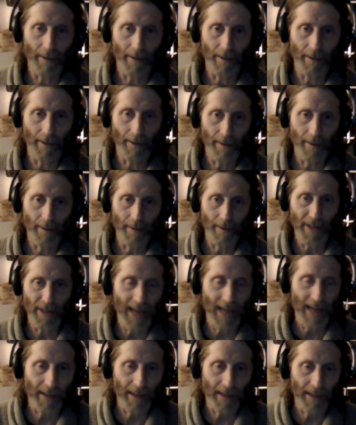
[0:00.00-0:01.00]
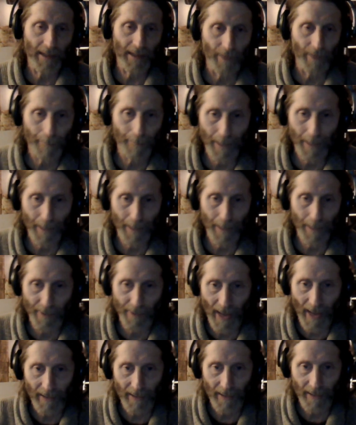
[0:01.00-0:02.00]
the sake of the people that
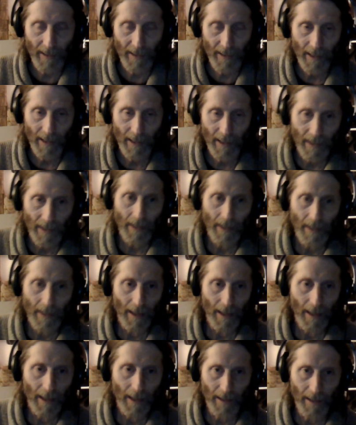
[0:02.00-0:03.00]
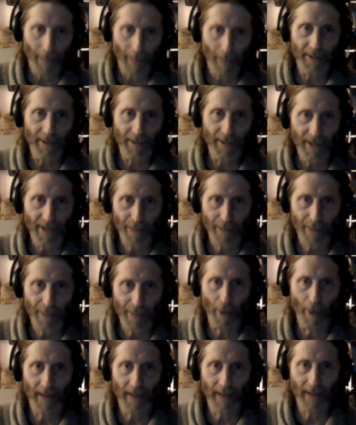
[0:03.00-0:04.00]
come into this
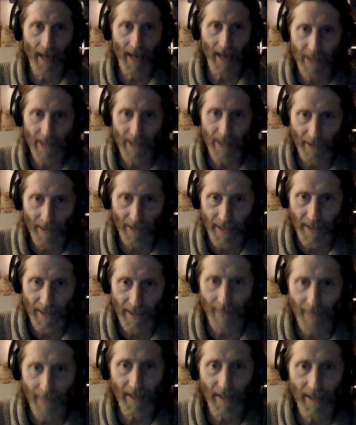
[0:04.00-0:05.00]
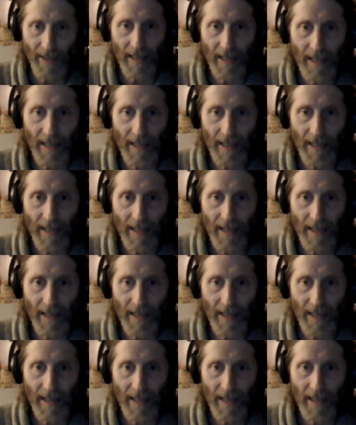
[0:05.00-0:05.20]
broadcast on the TV,